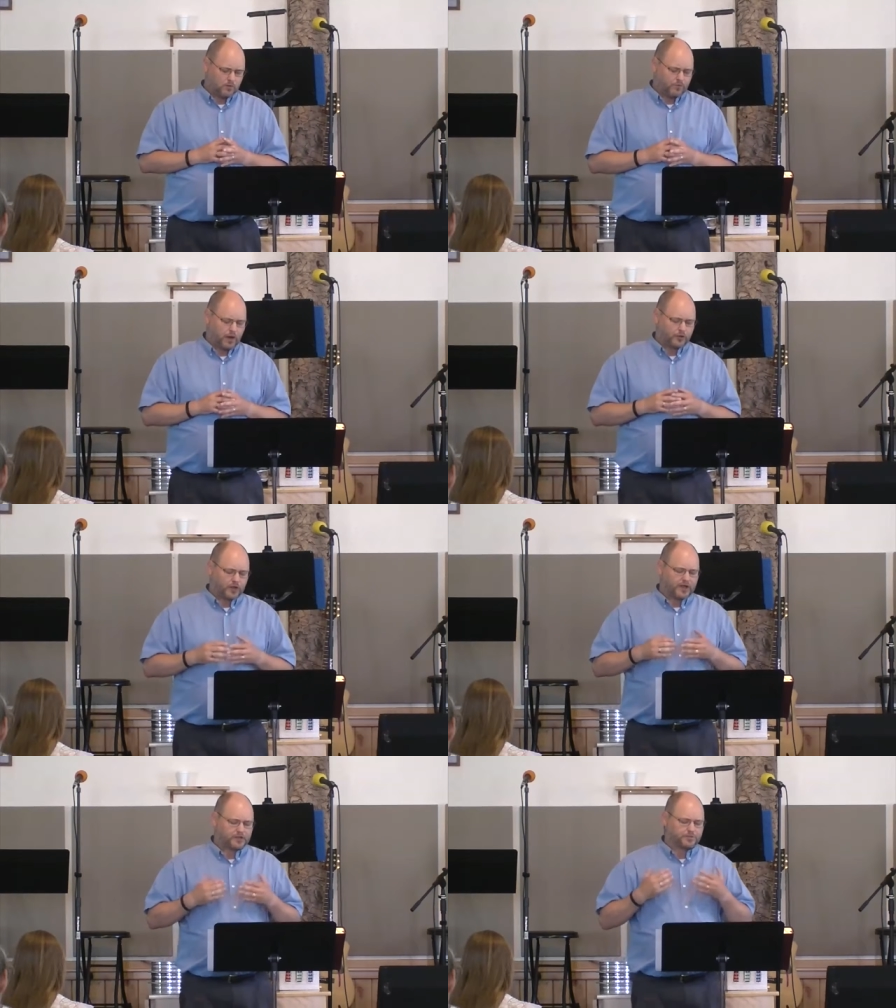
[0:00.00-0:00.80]

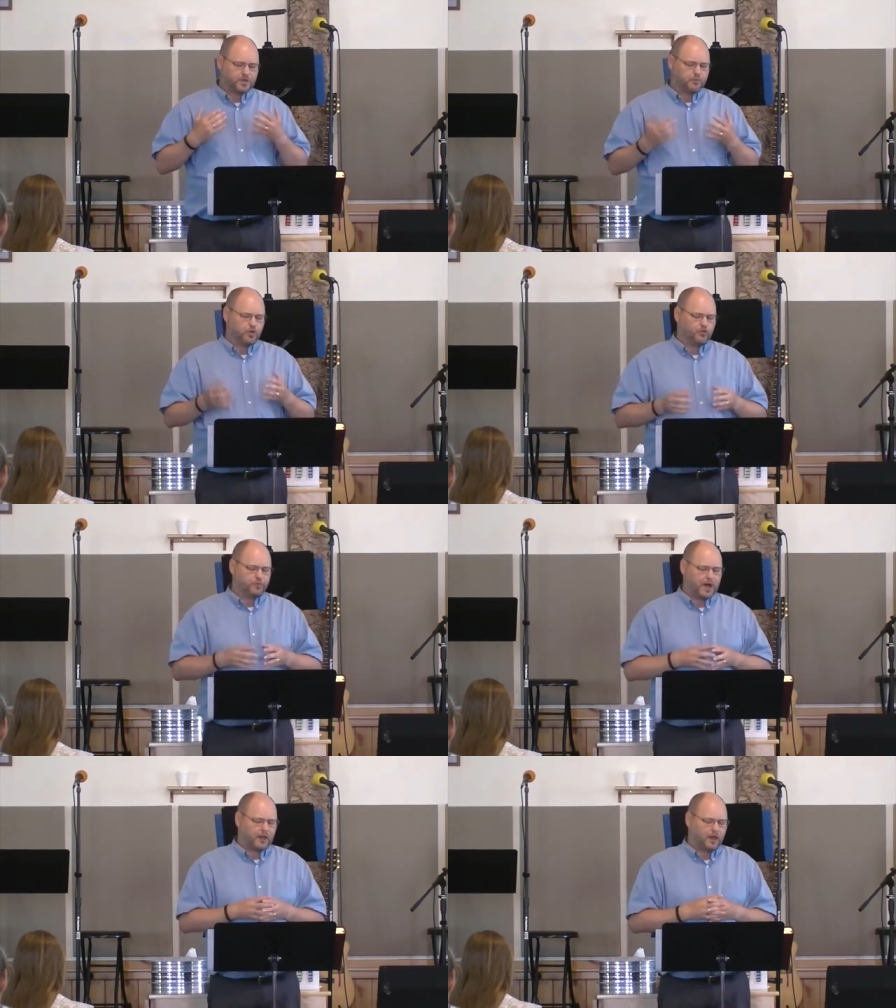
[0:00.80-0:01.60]
Father, let us be
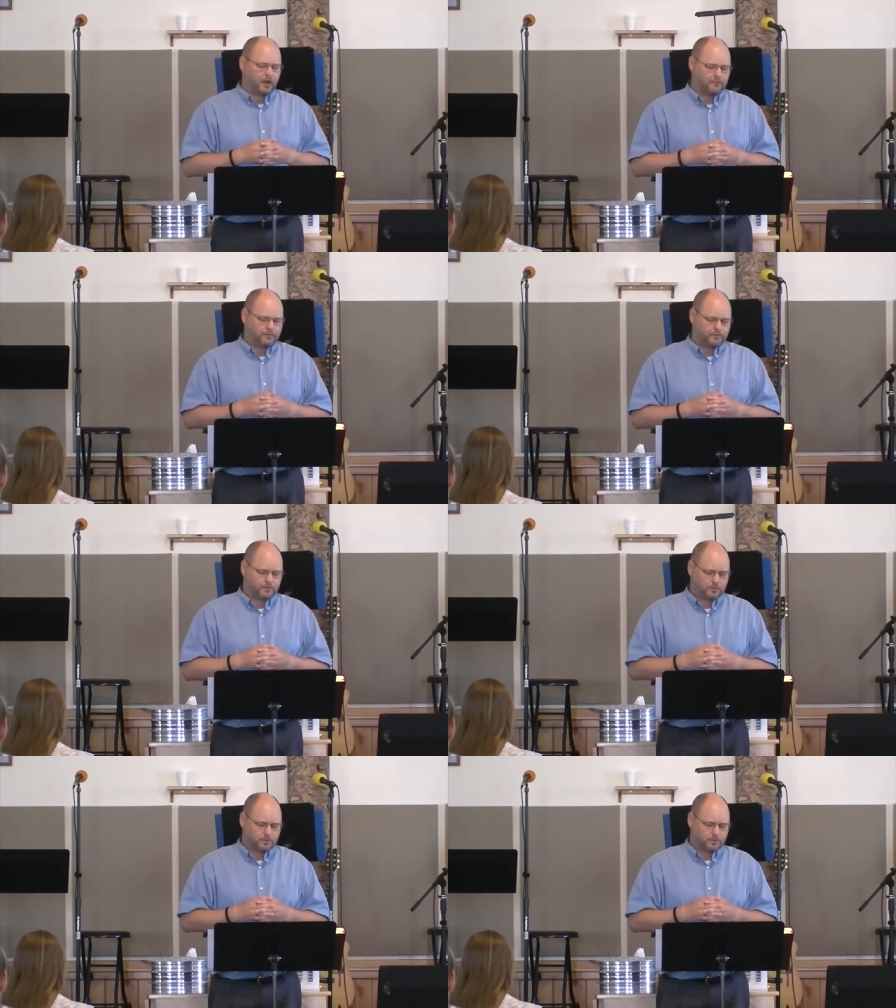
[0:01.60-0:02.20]
moved by love.